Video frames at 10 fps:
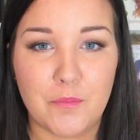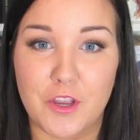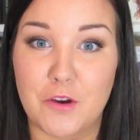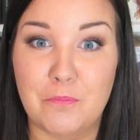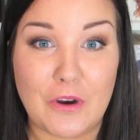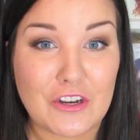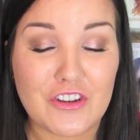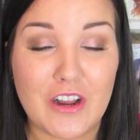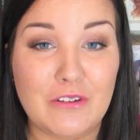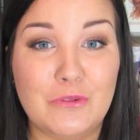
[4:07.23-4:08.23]
but your
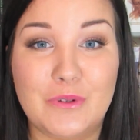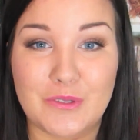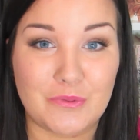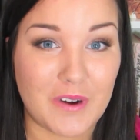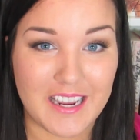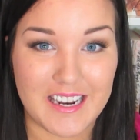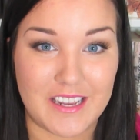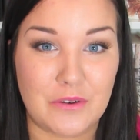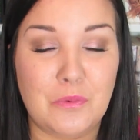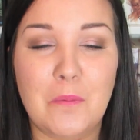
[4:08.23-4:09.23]
bookshelf was raided.